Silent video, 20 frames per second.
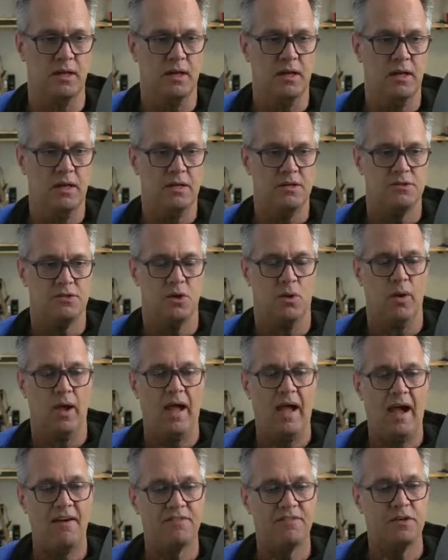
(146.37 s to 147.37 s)
So
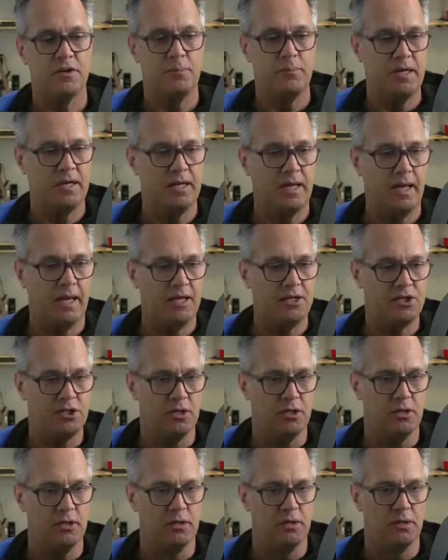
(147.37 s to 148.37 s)
after
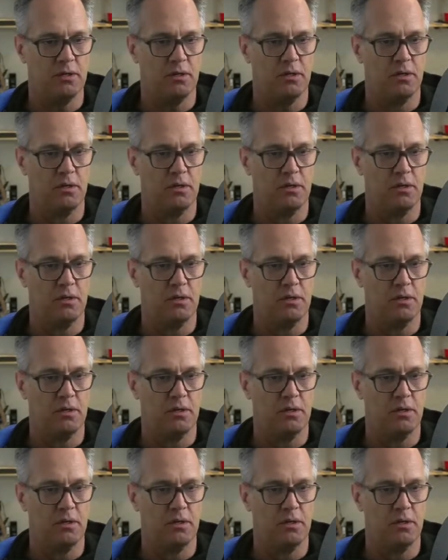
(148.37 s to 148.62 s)
mitigation,